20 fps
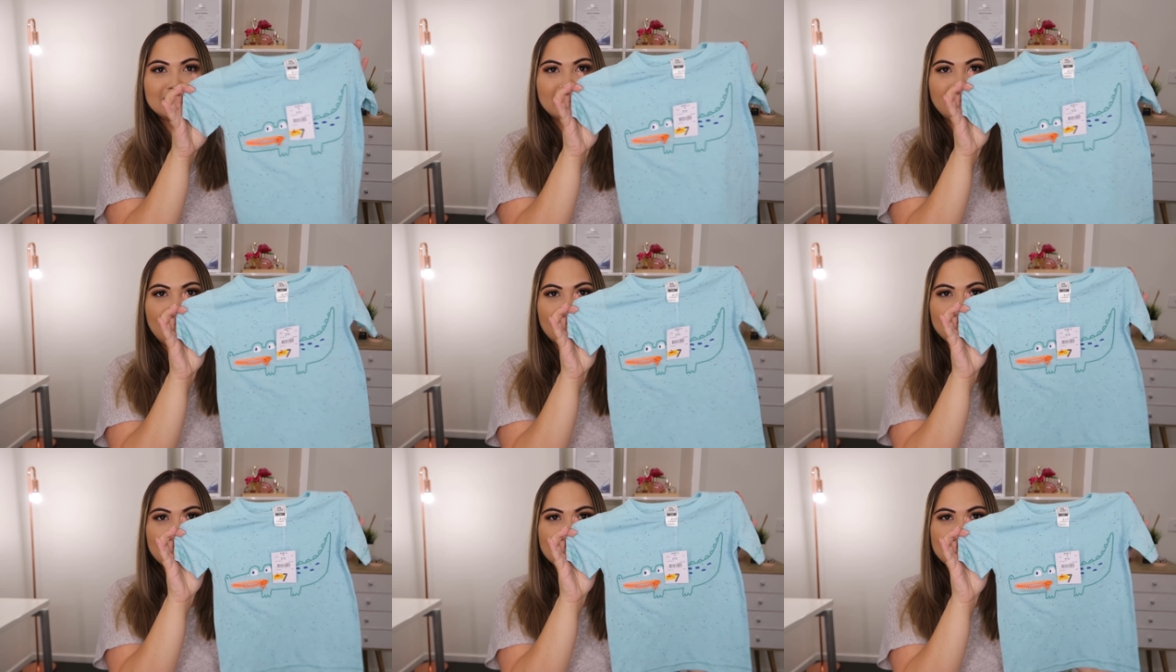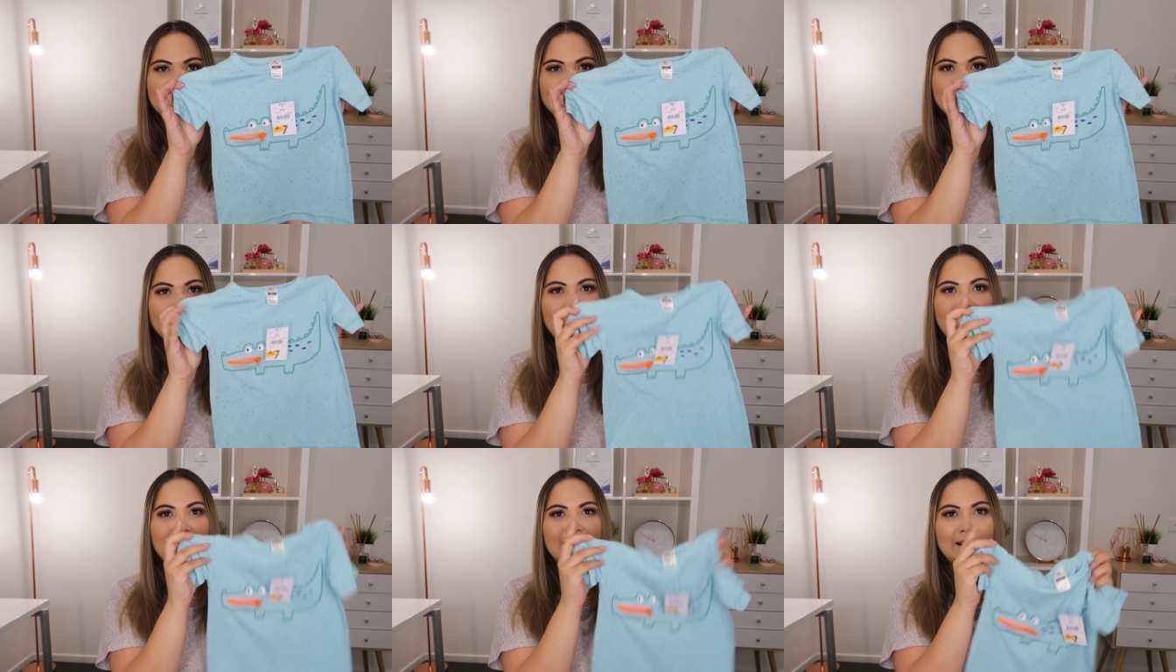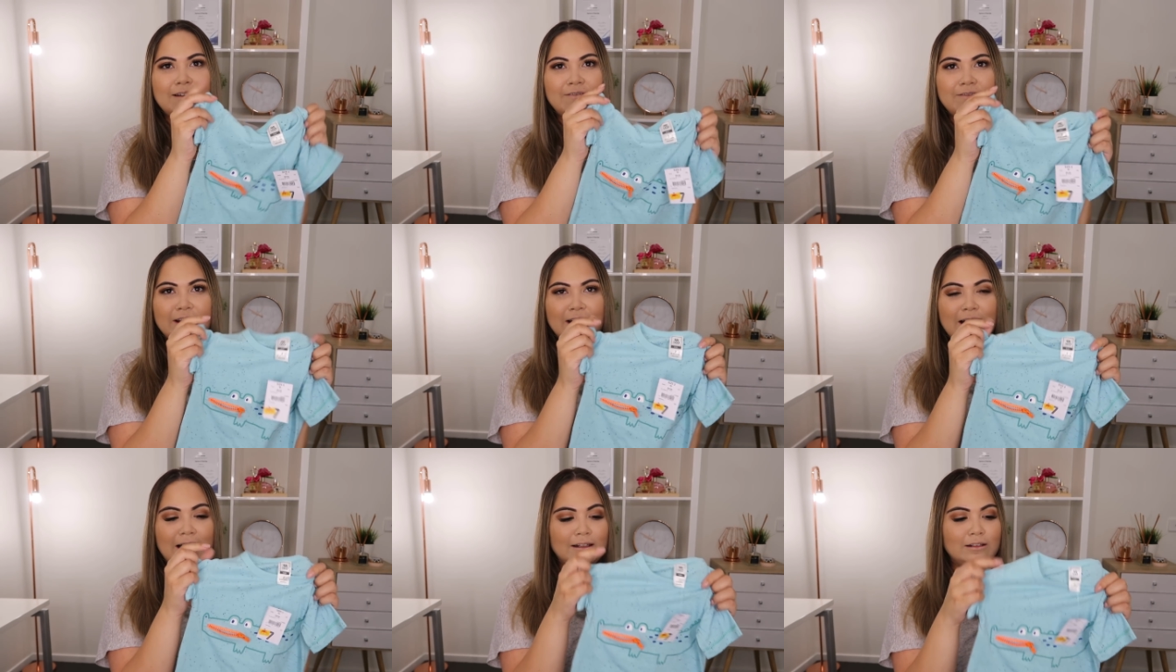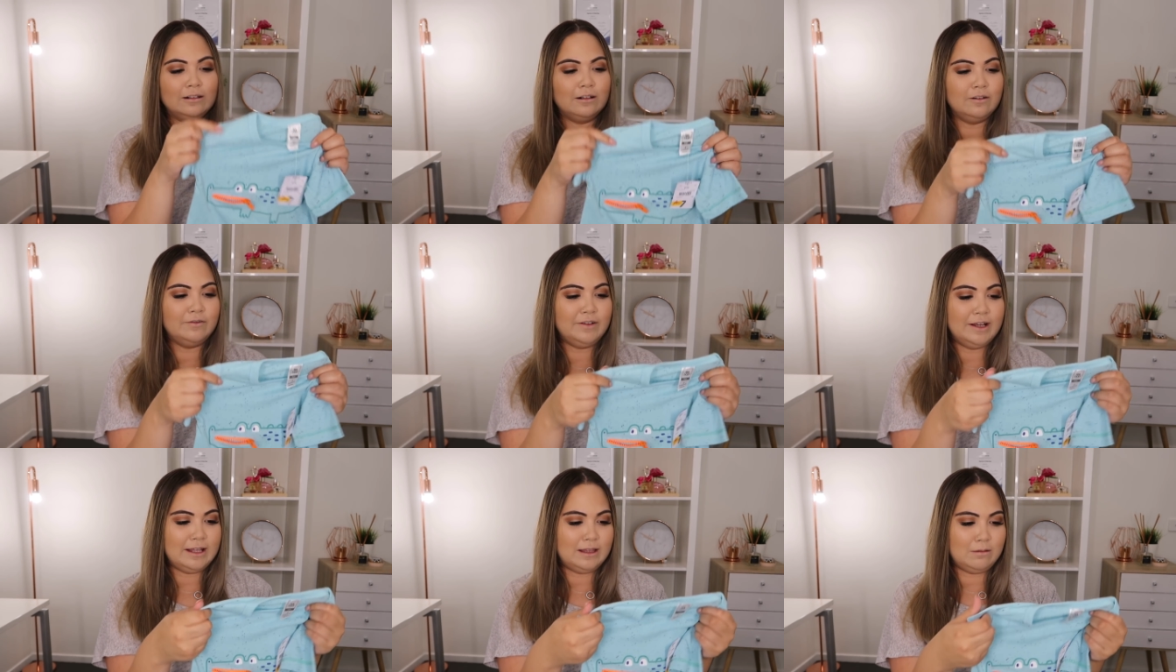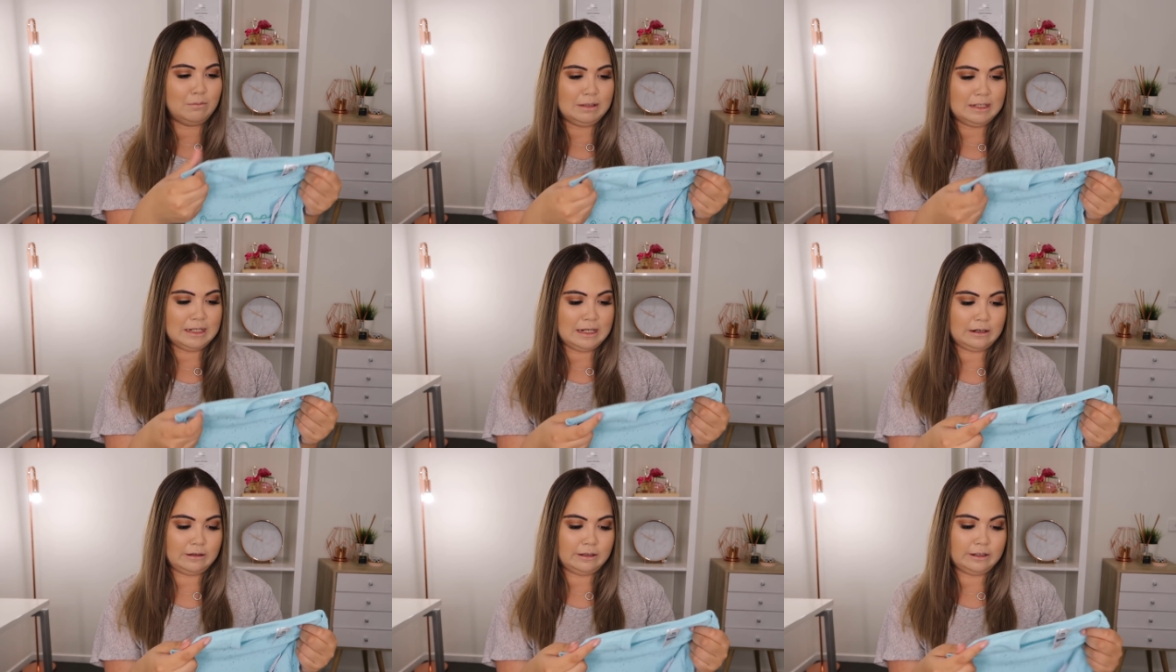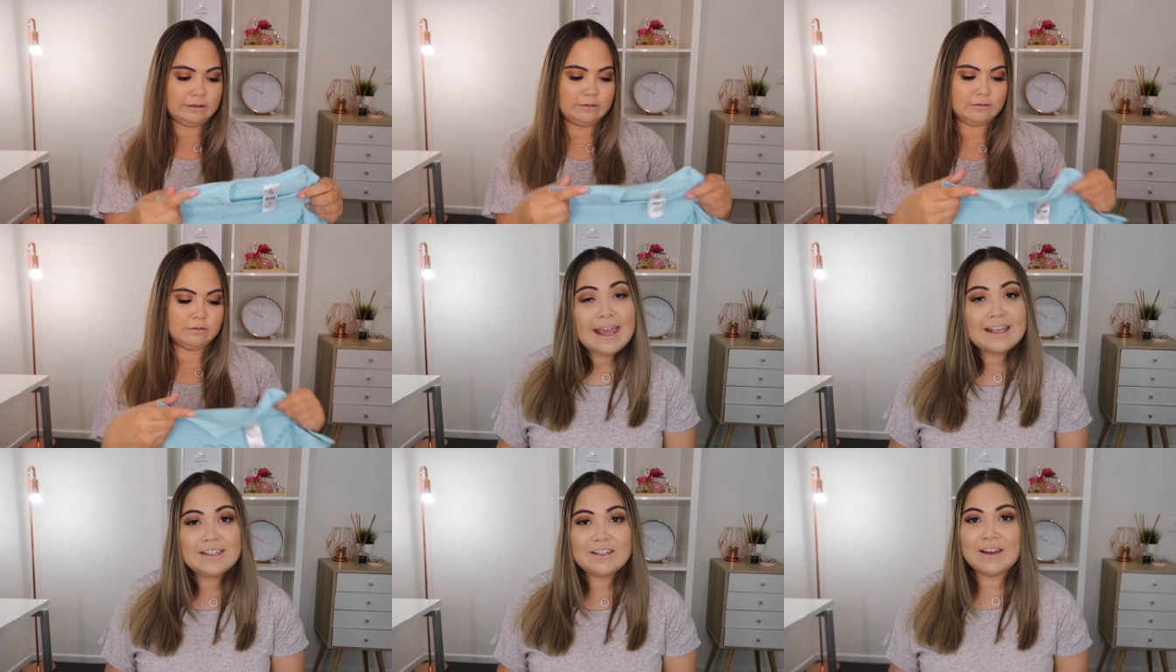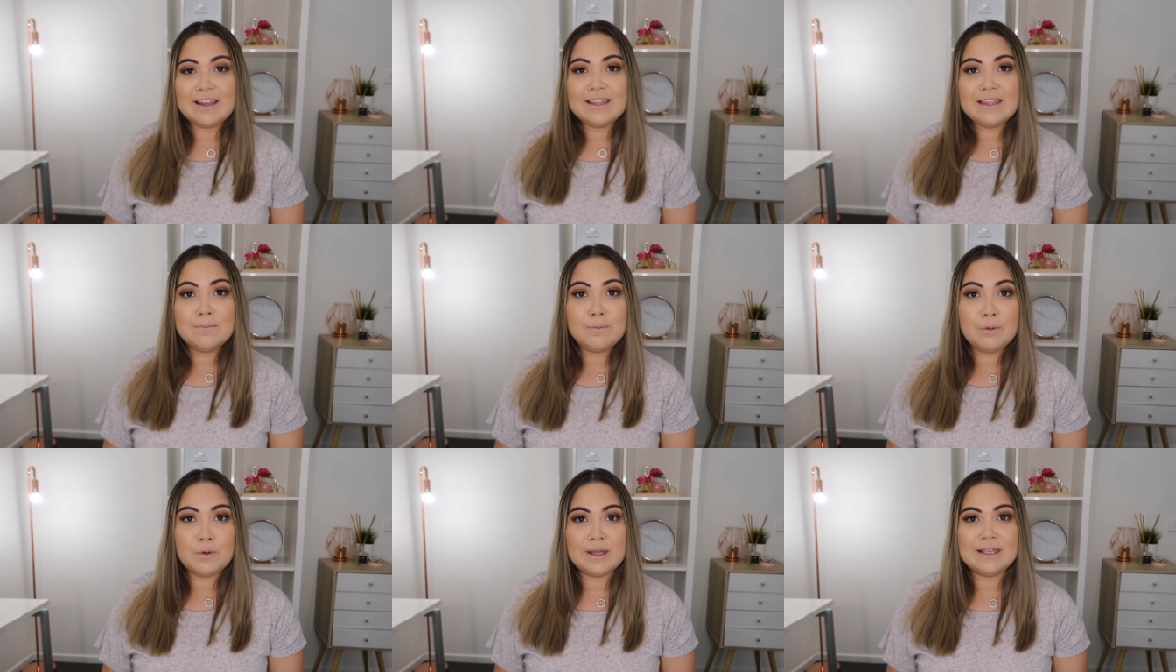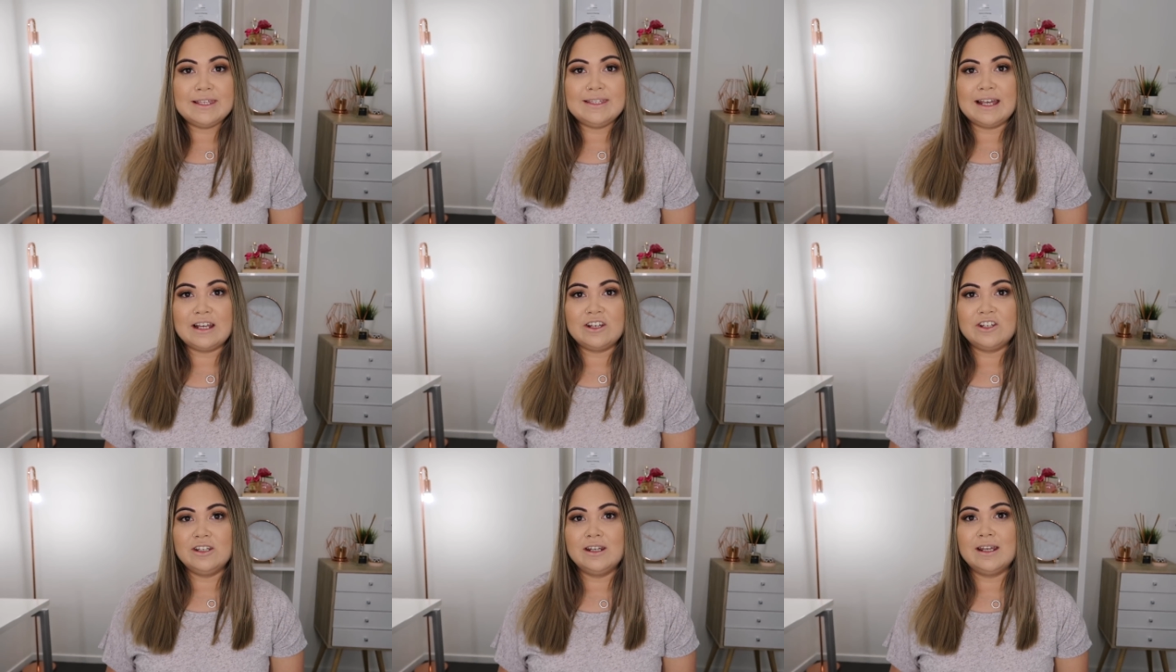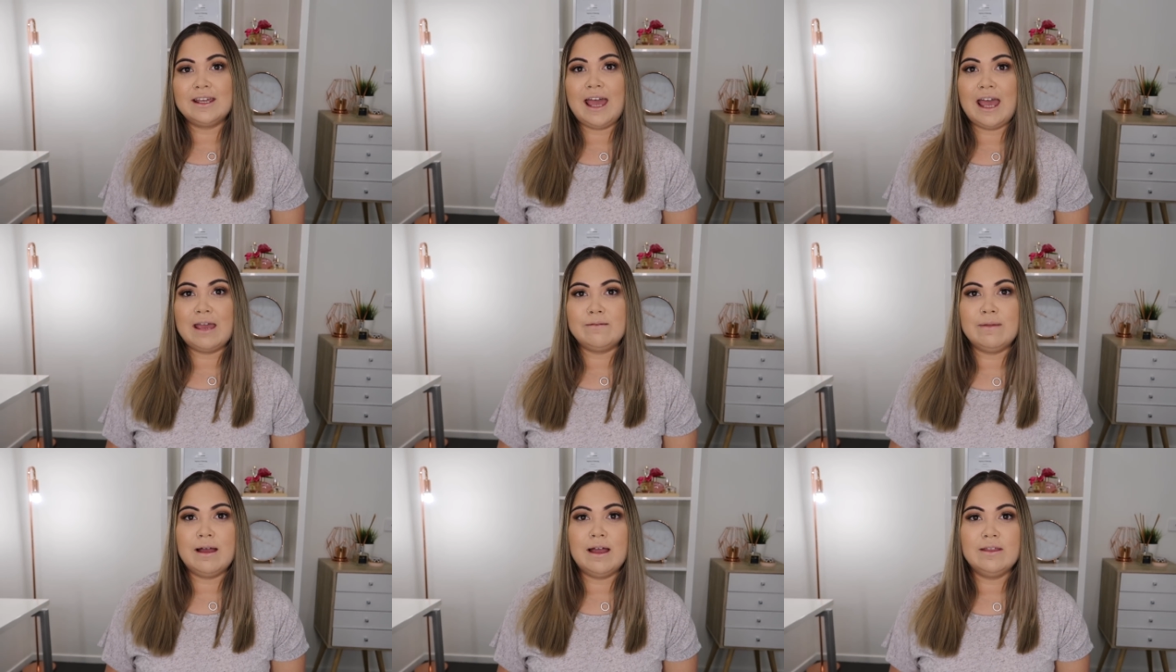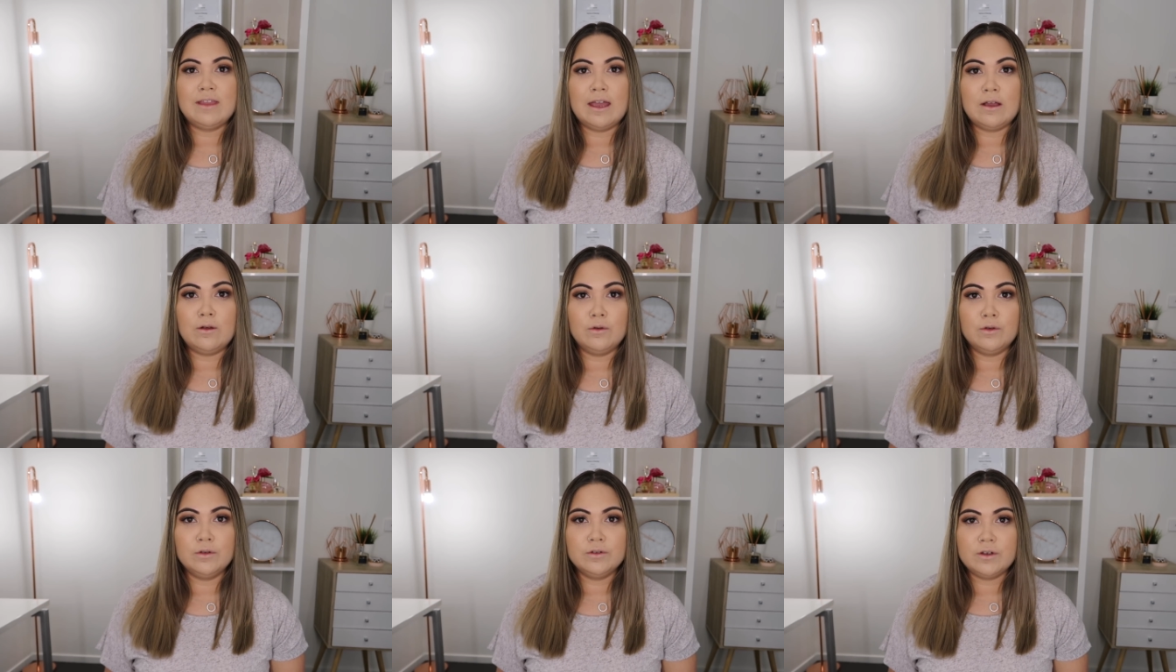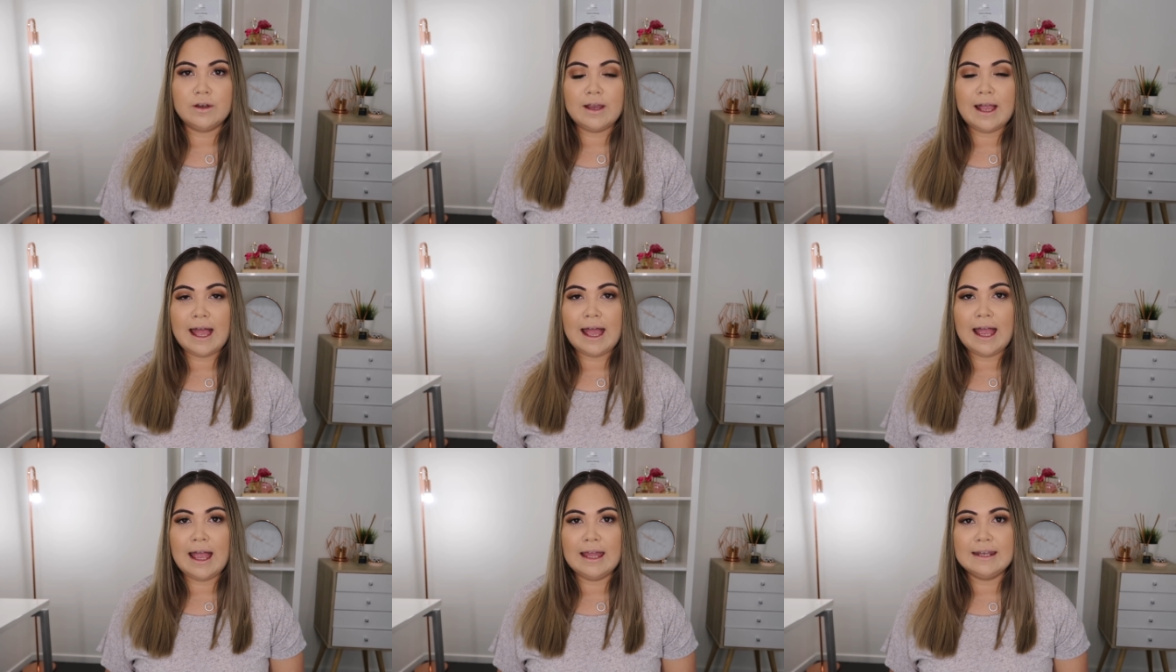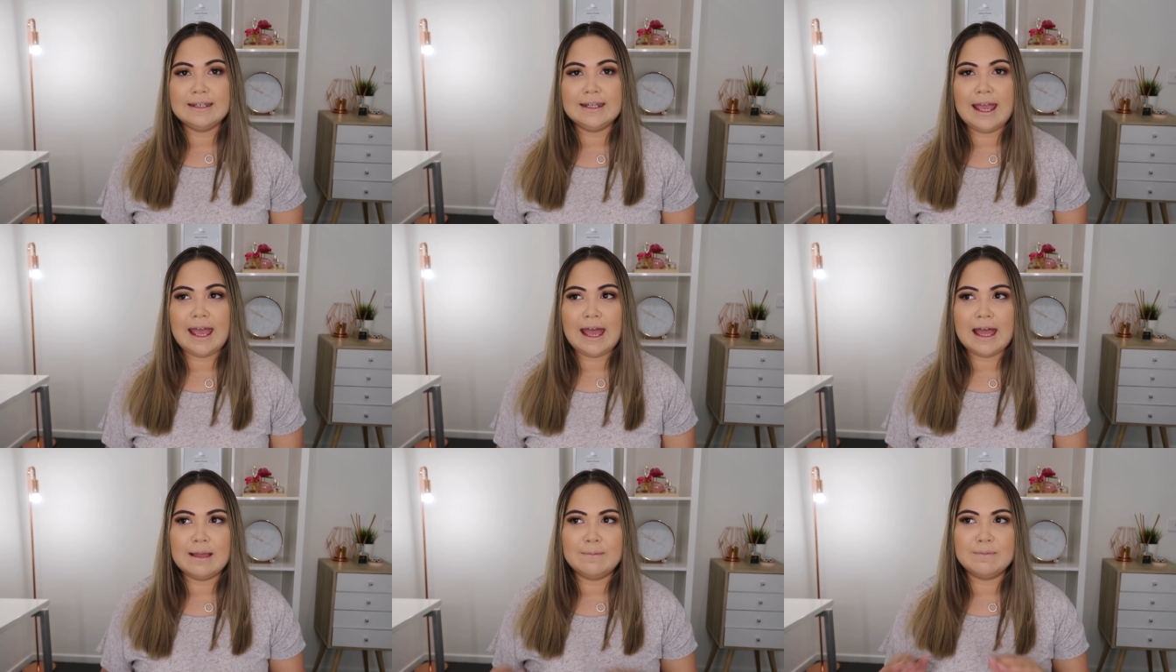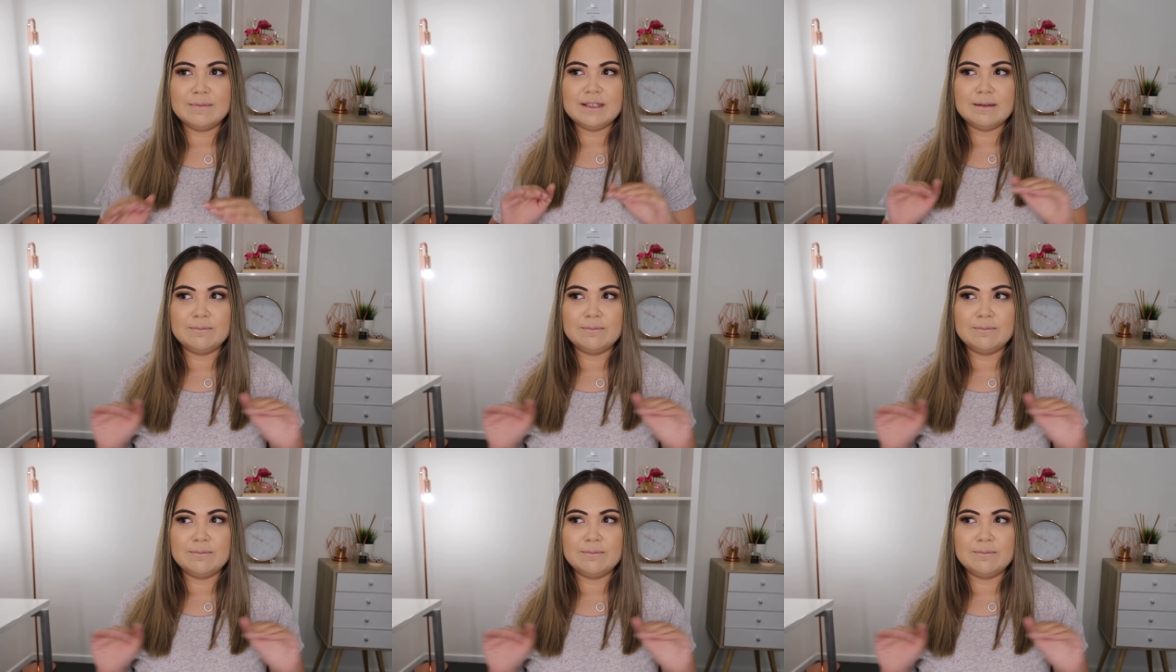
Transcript: great for summer i love the color of it and the material so in the boys section at kmart they also had um,